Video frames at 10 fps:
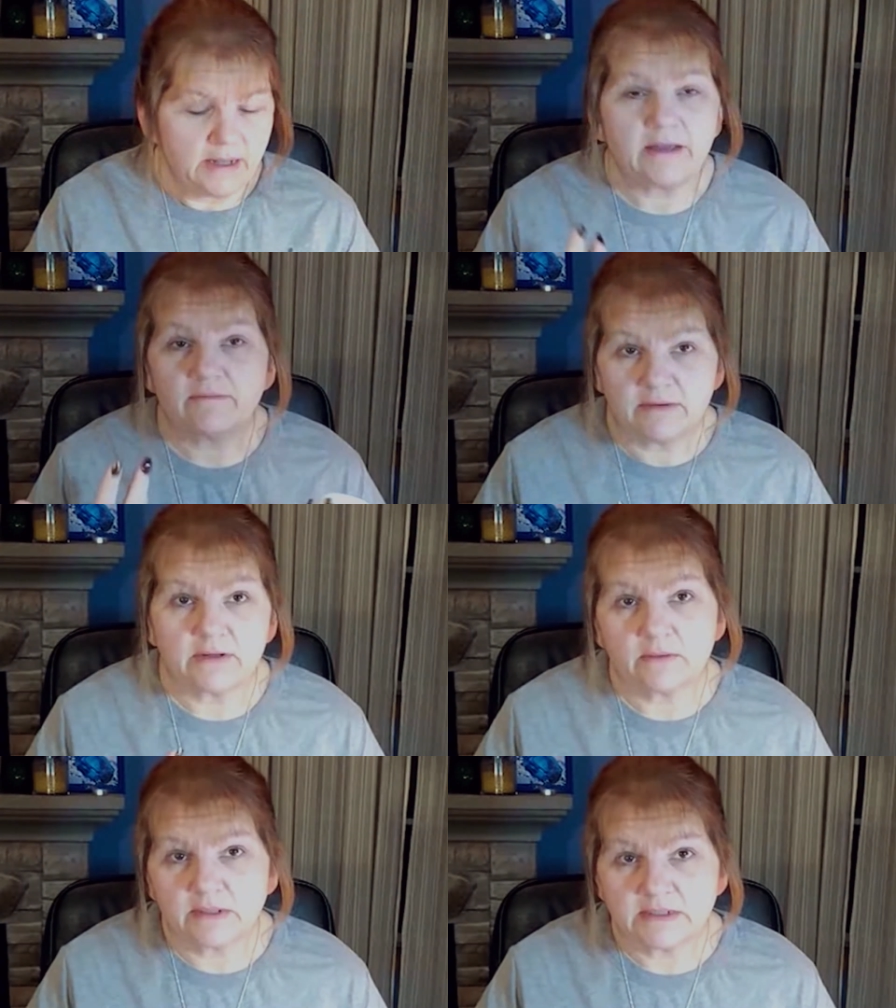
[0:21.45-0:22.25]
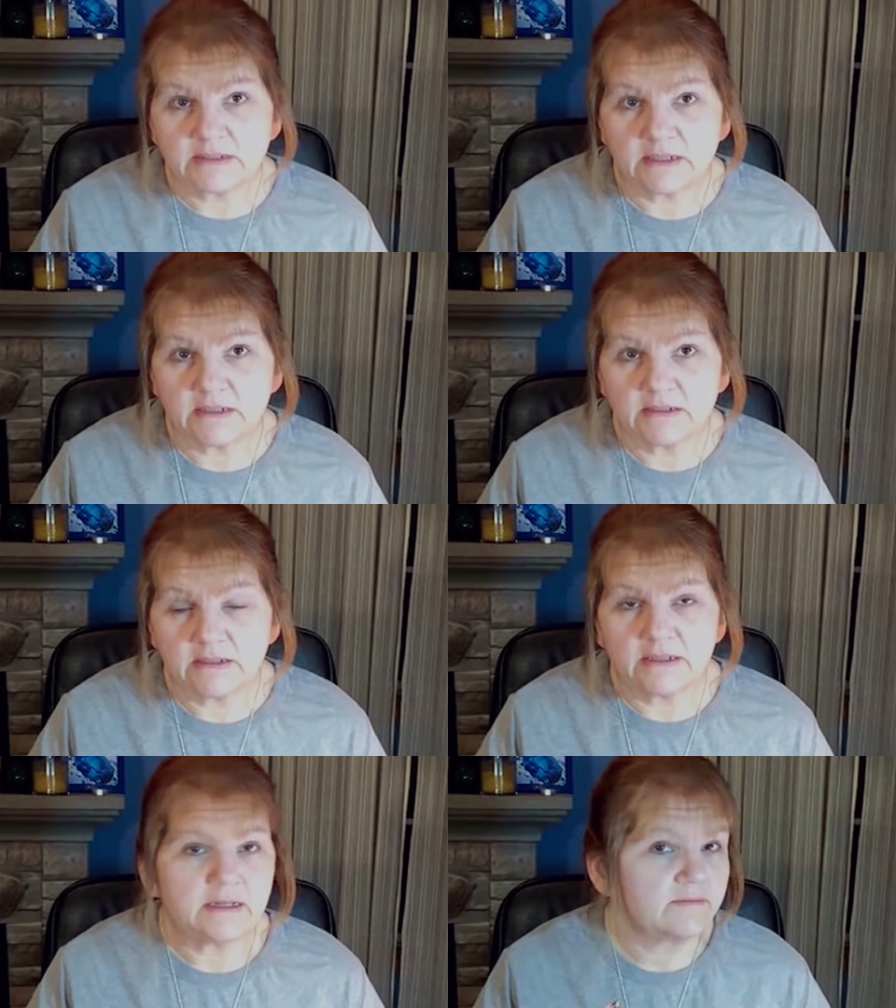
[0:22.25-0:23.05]
I have very oily skin
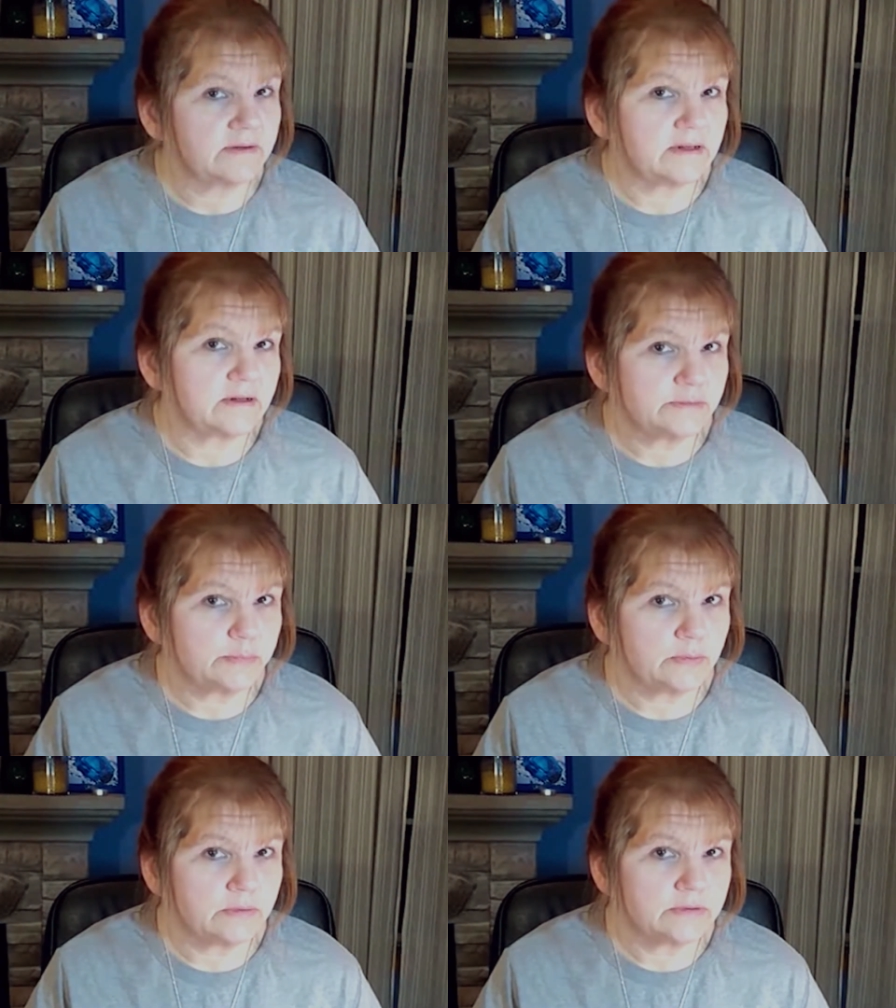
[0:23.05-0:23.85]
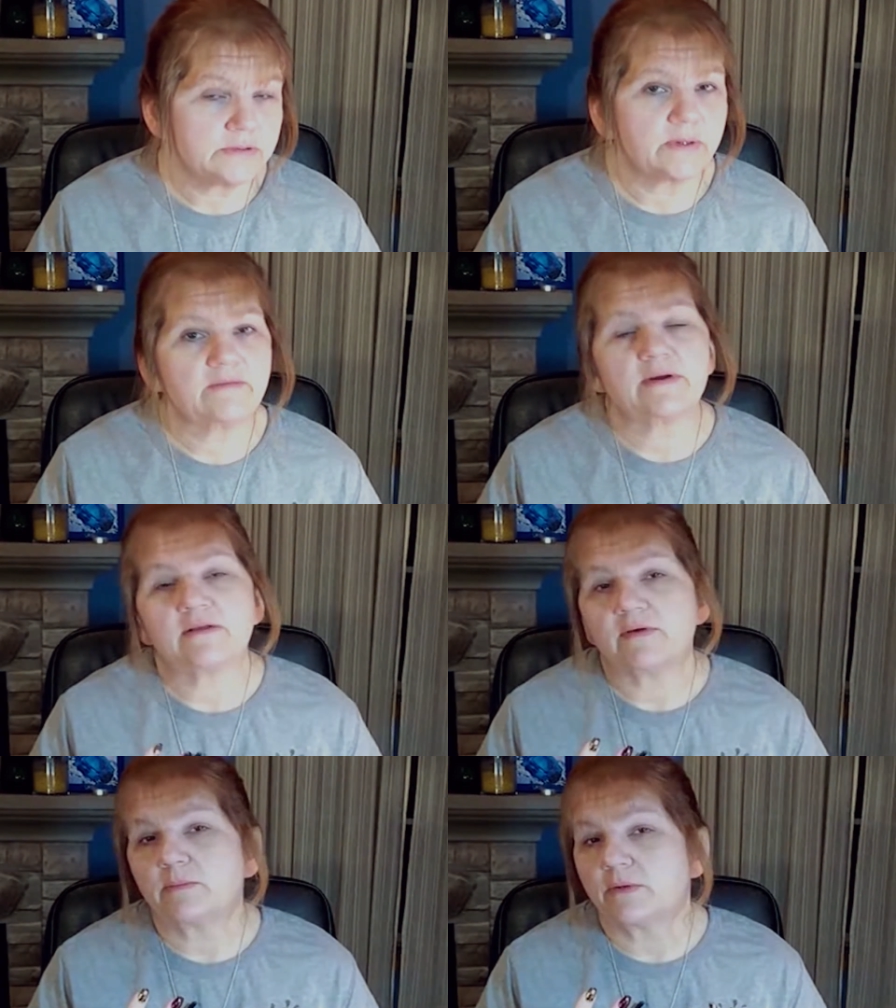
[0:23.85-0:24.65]
and I have very large pores, so I find
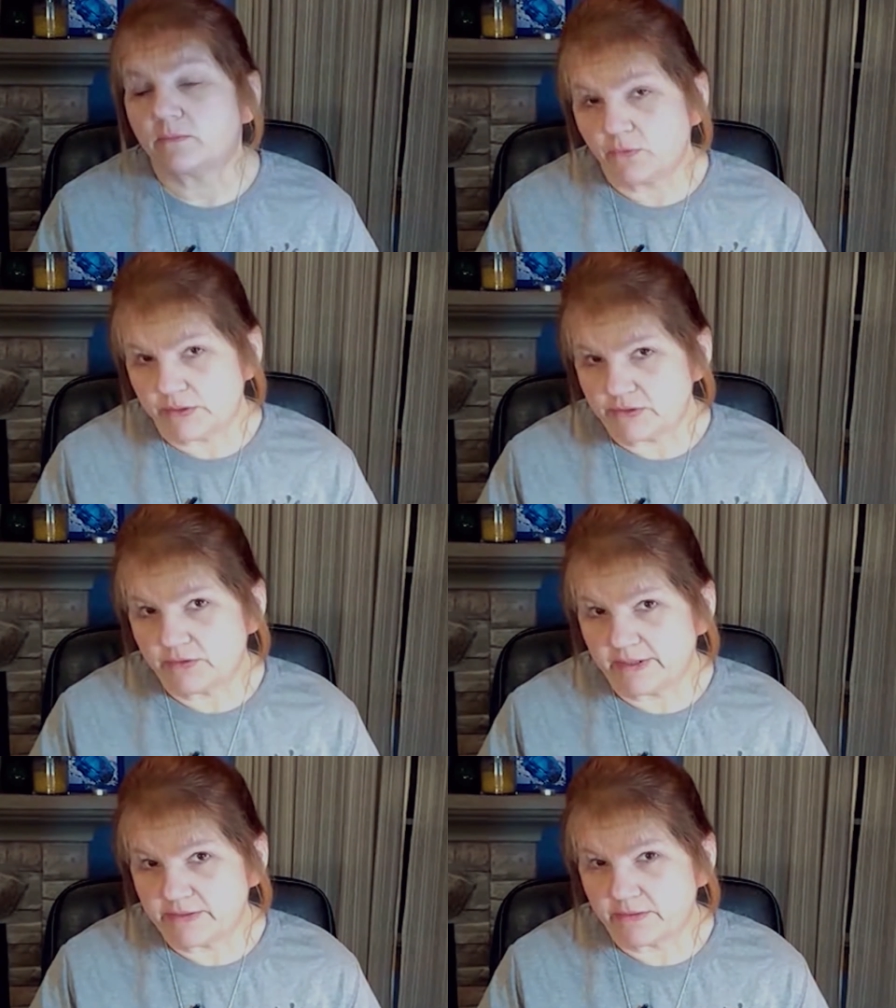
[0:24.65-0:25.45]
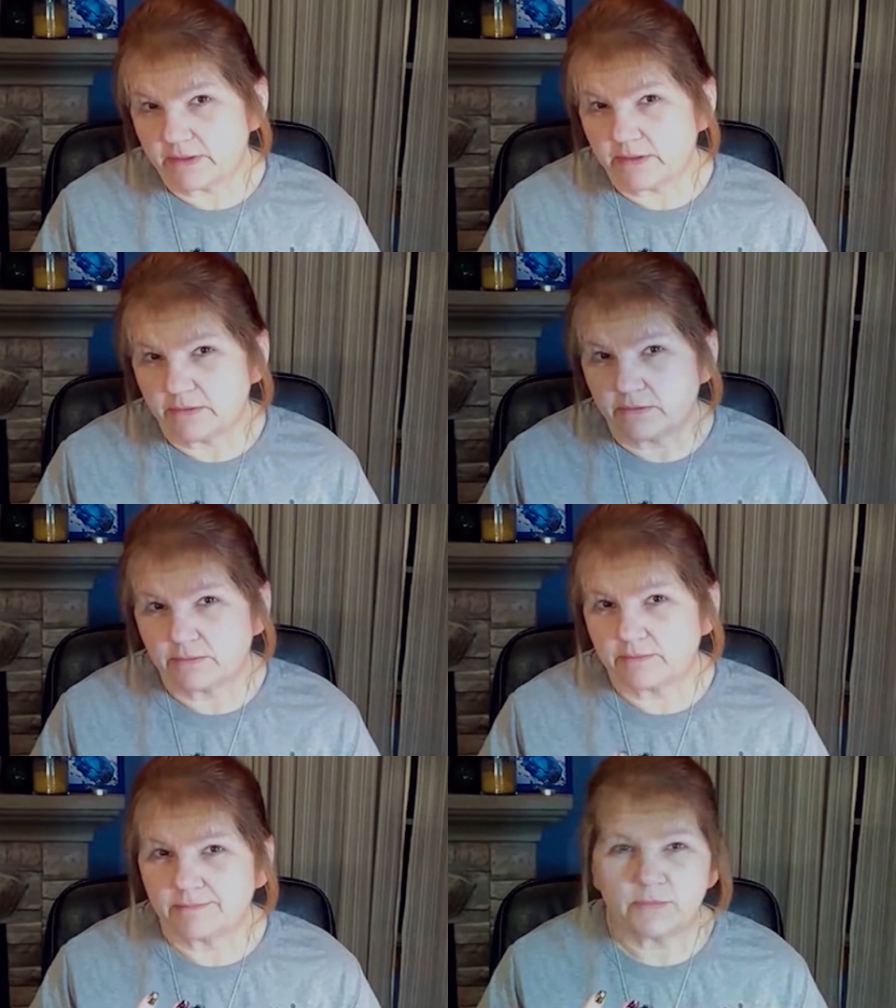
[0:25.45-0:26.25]
if I put a moisturizer on
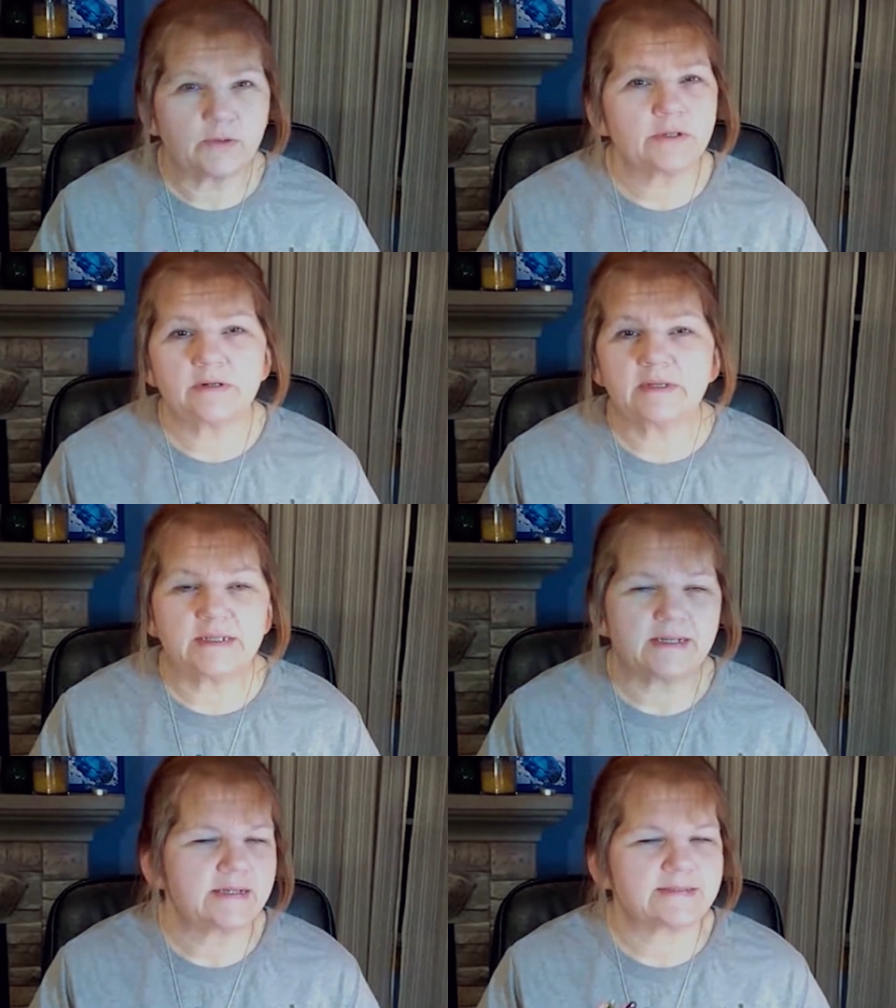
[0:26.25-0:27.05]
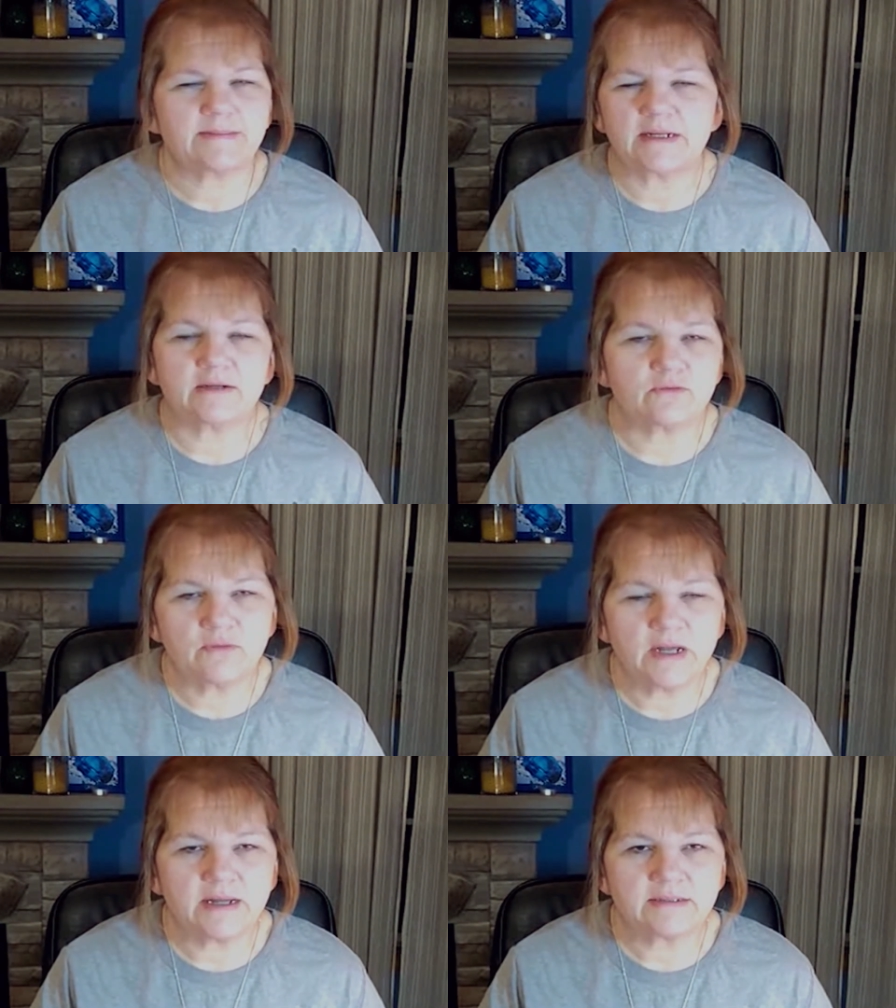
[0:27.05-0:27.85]
earlier in the day as I'm getting
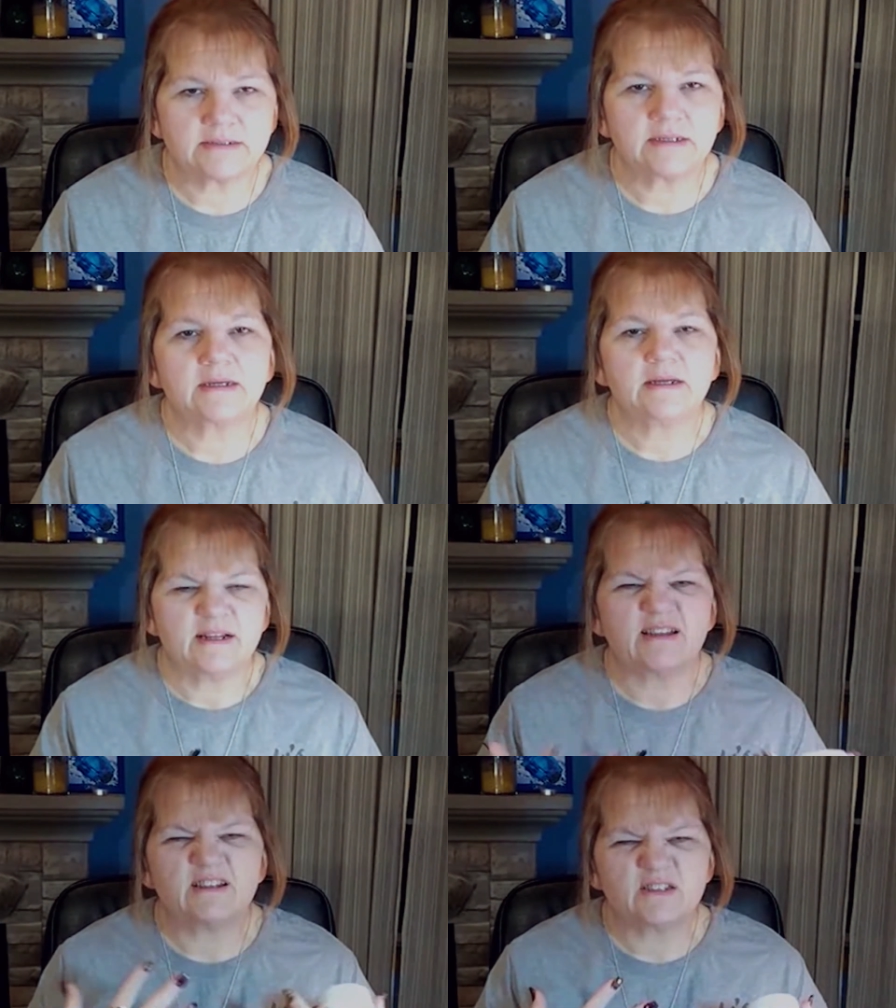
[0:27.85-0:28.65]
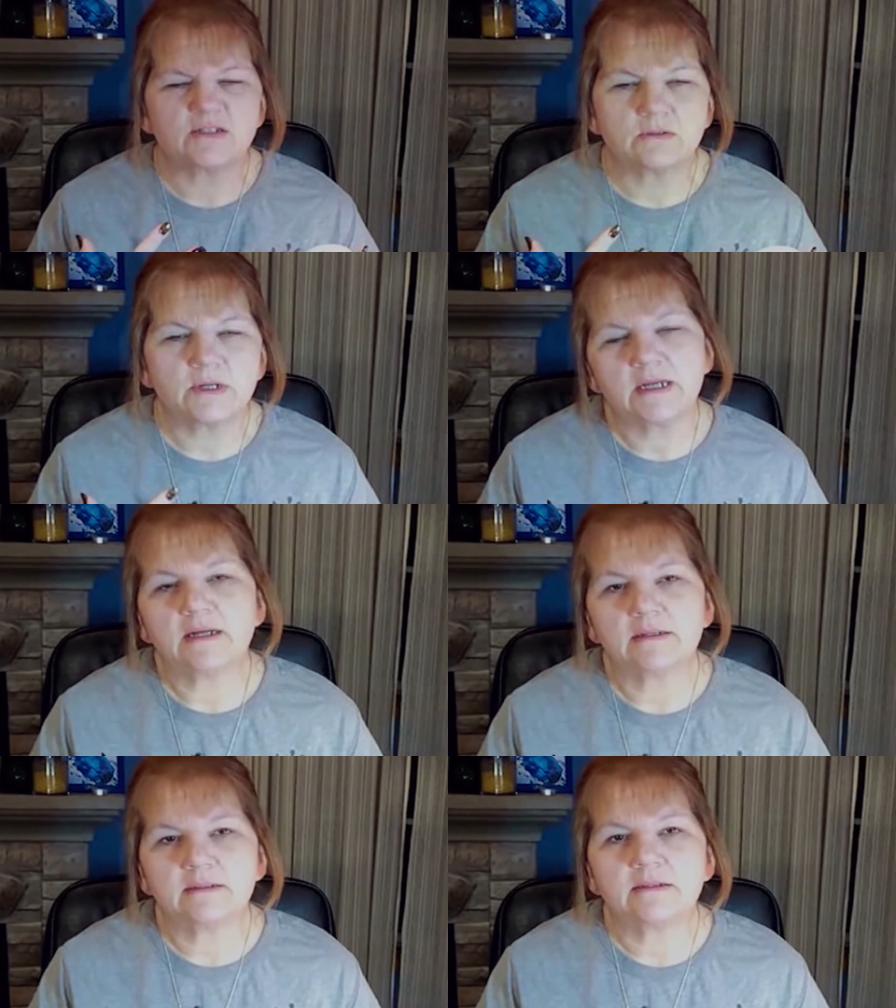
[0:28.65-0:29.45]
dressed, let it soak
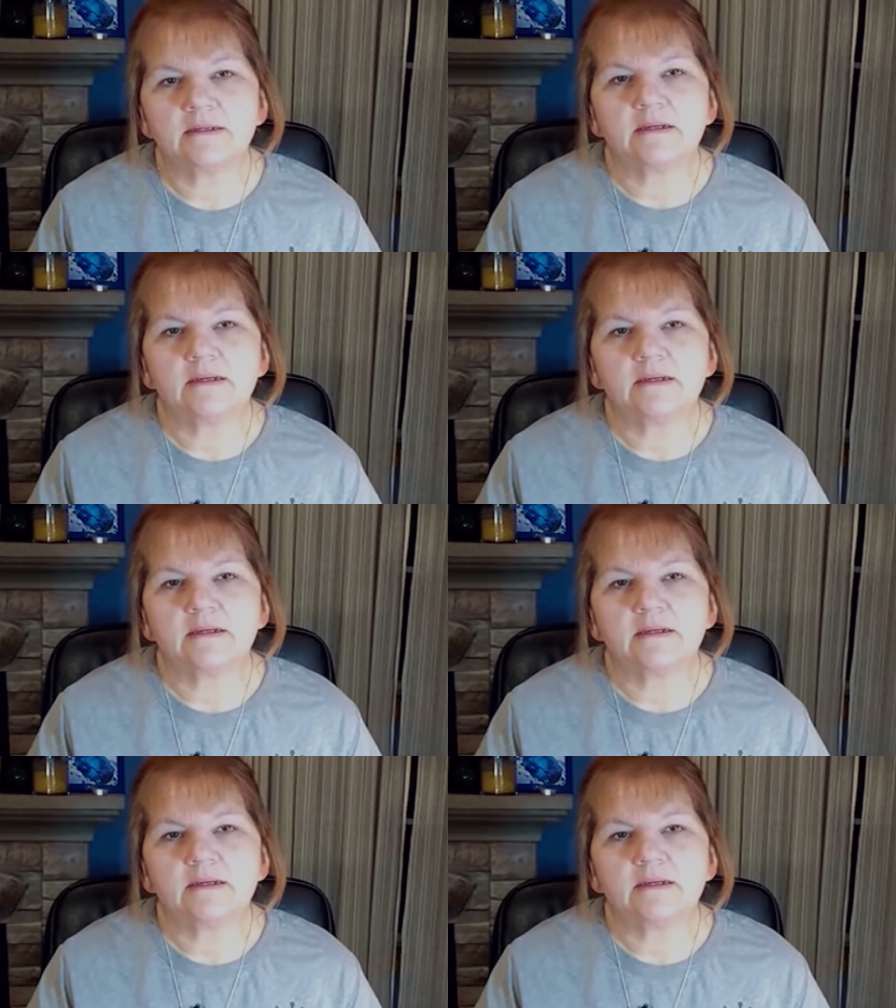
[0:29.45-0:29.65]
in,